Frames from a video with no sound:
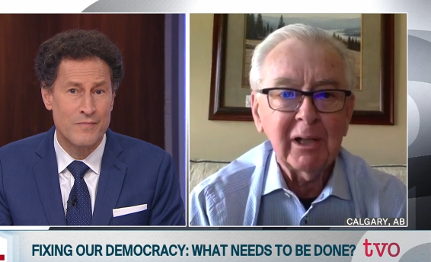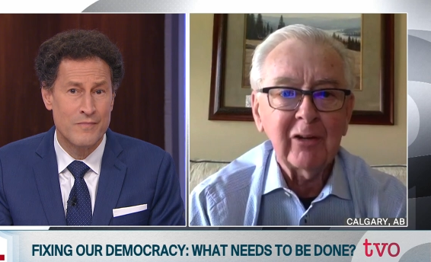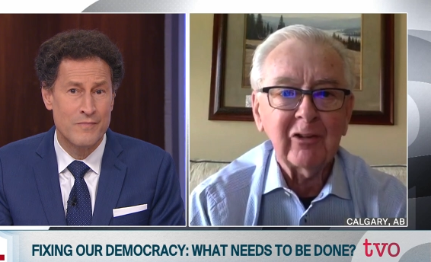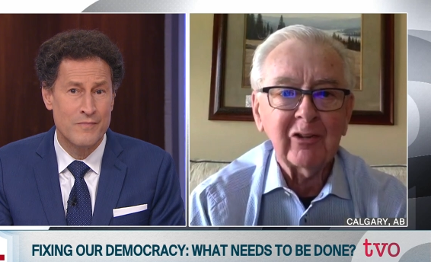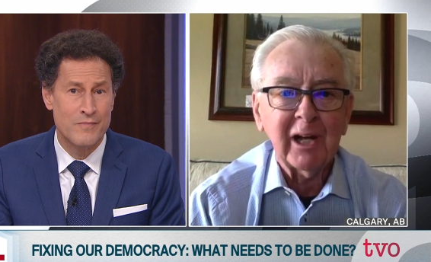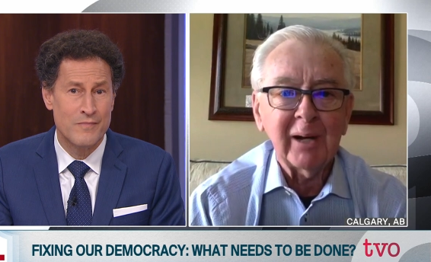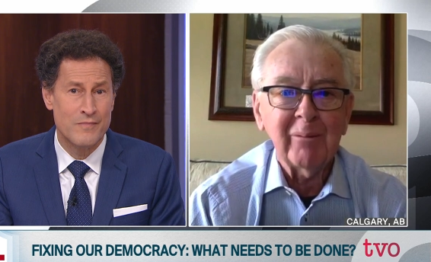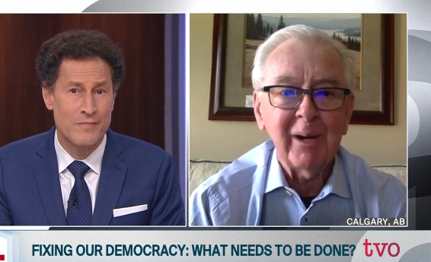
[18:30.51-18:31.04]
Speaker 1: the
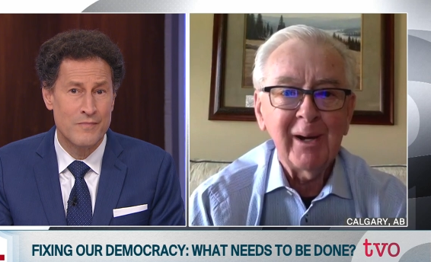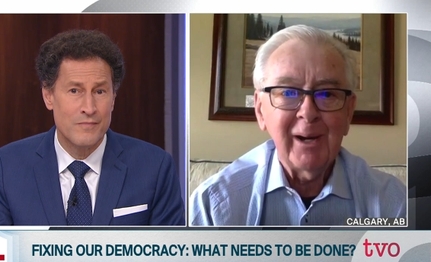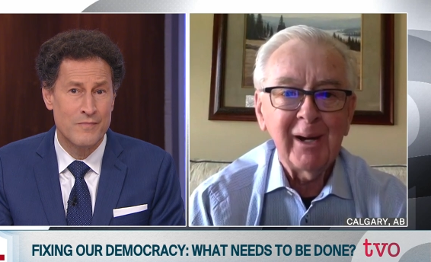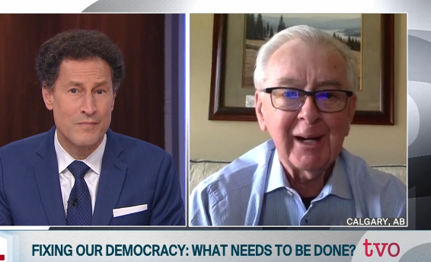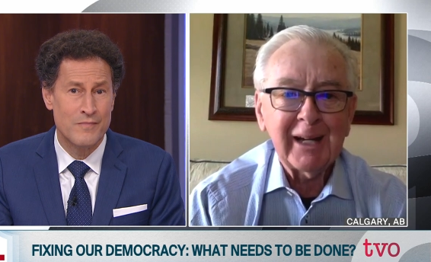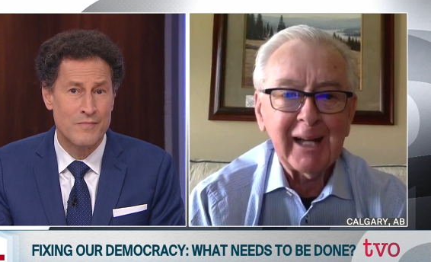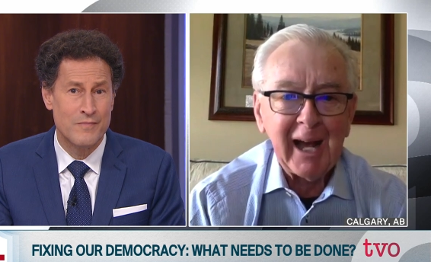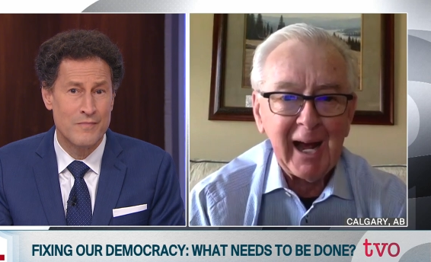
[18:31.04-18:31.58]
same
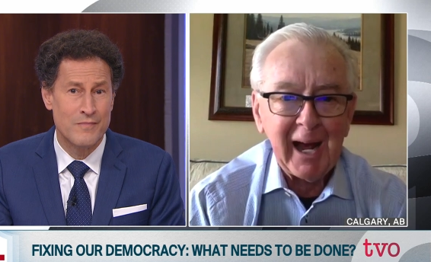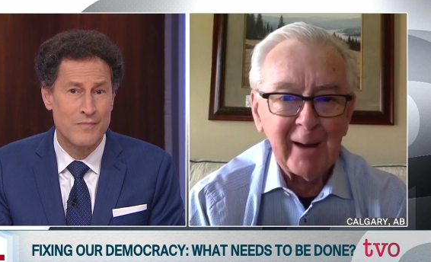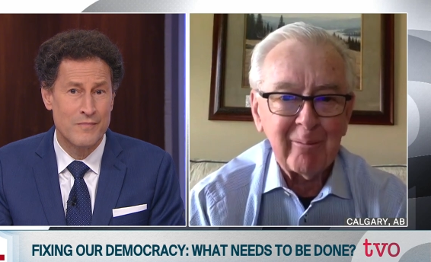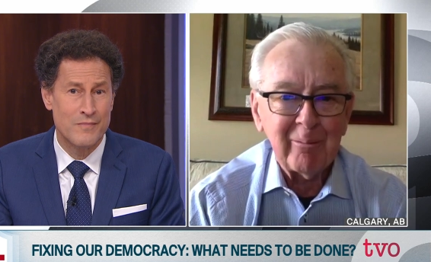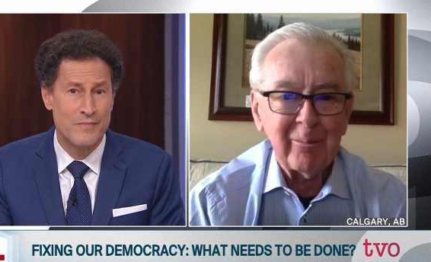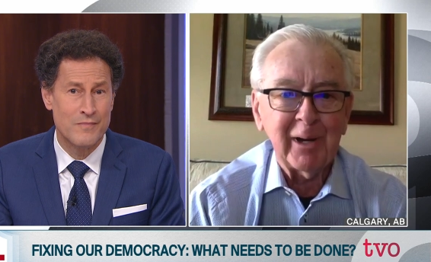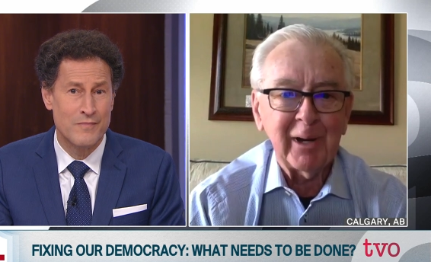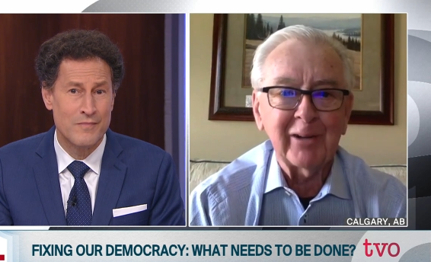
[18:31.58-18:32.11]

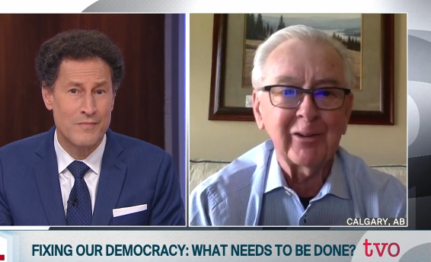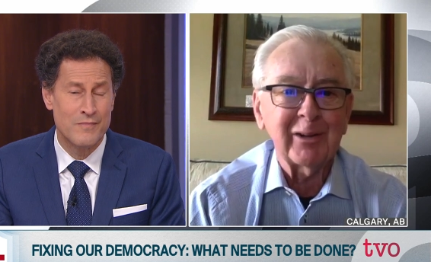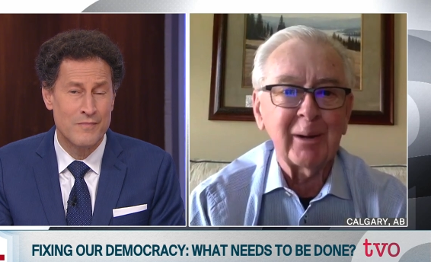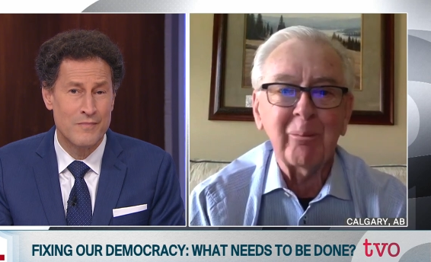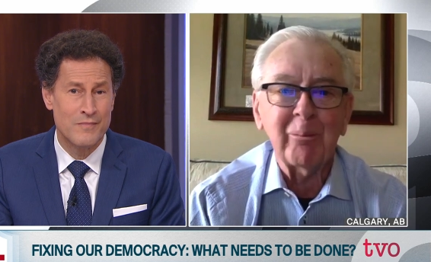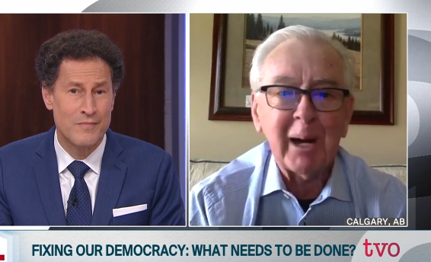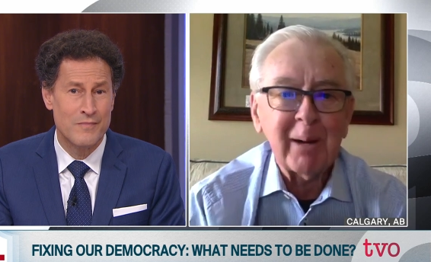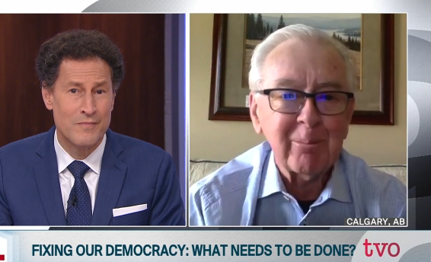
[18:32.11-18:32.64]
camp as the
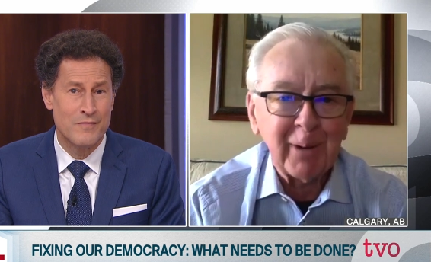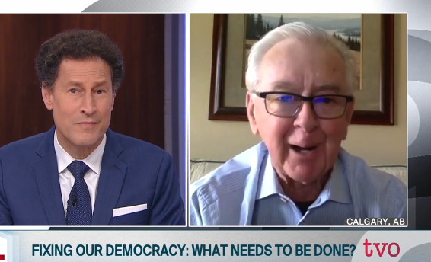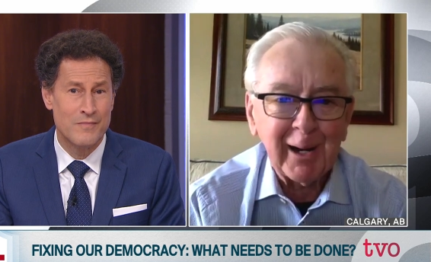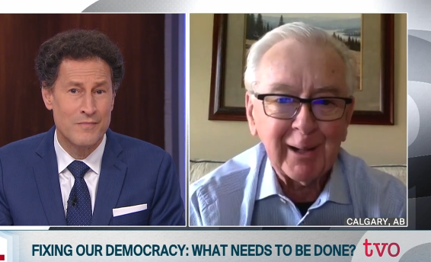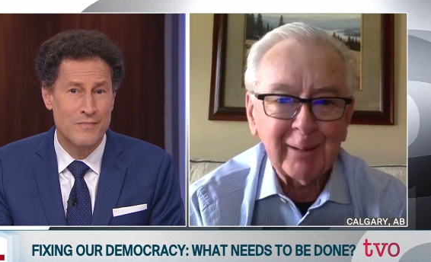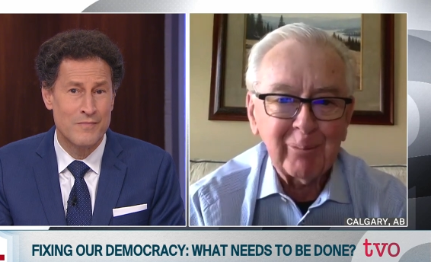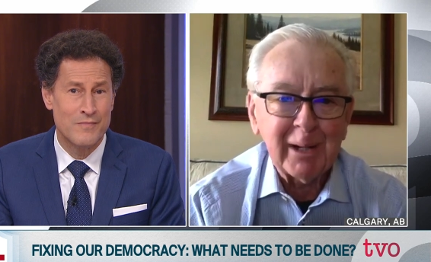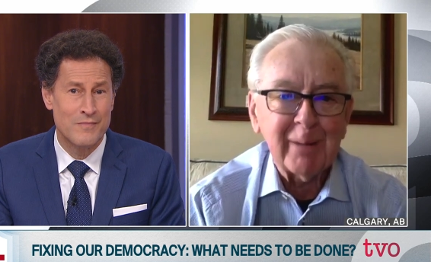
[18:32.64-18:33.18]

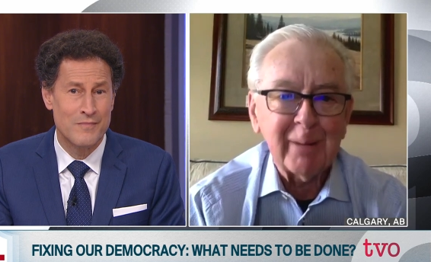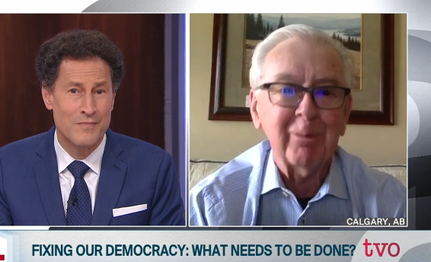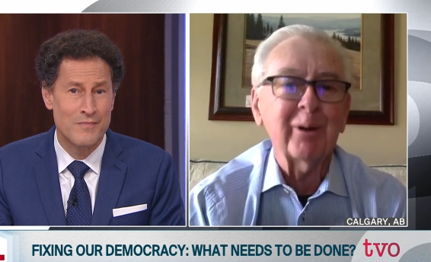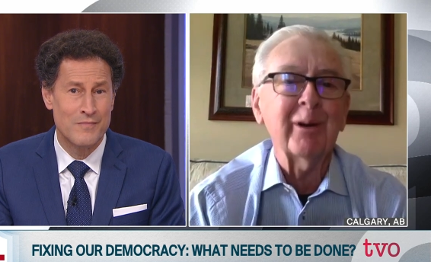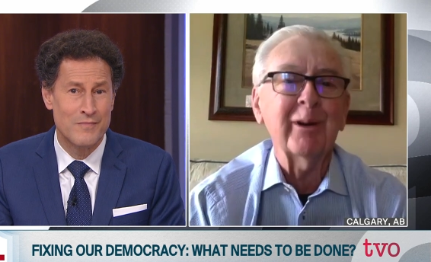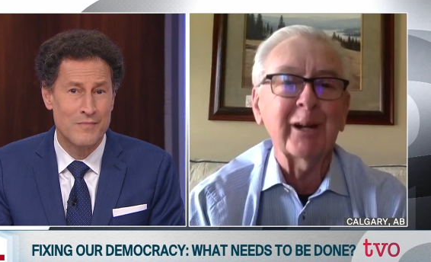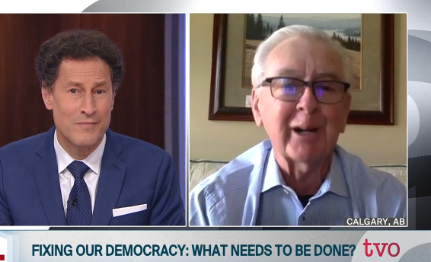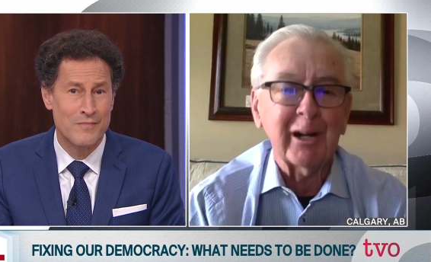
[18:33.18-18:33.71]
pipeline people
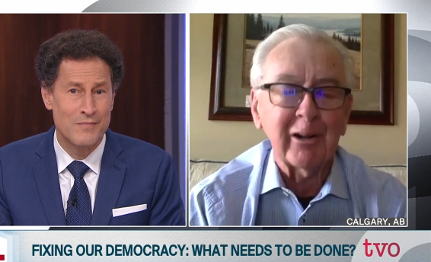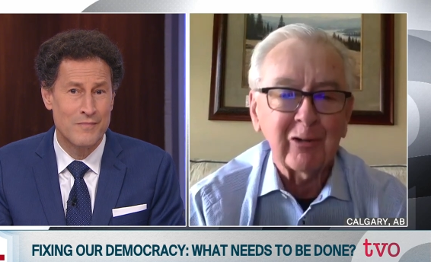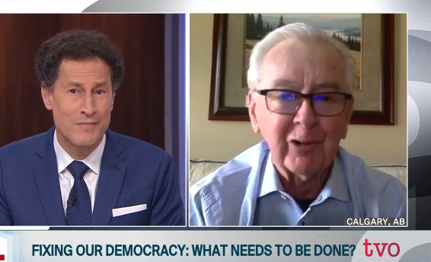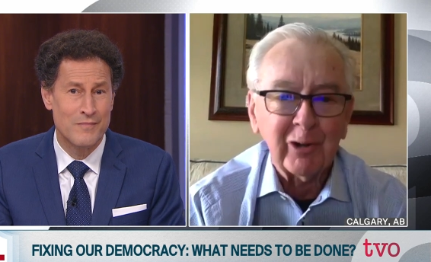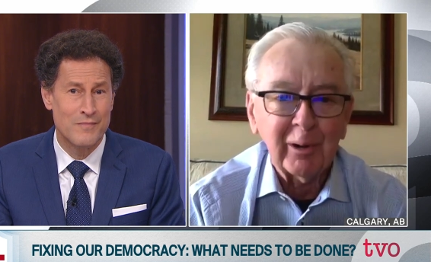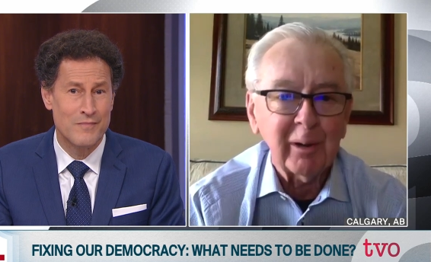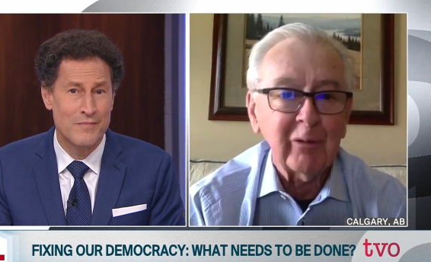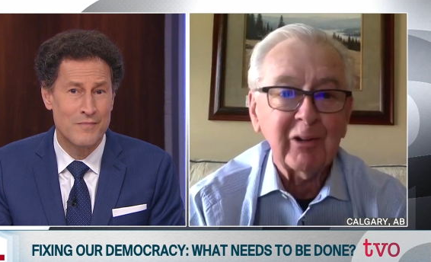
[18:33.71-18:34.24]
or the
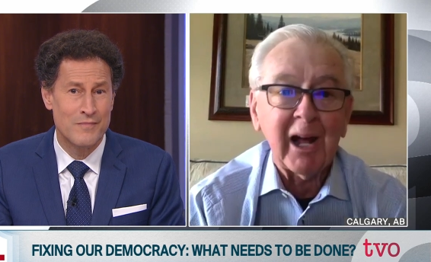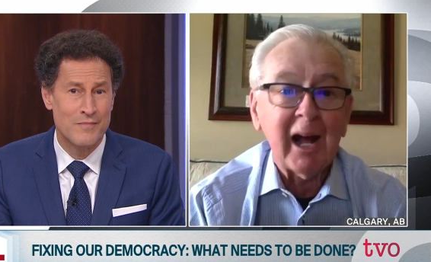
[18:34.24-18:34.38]
conservatives,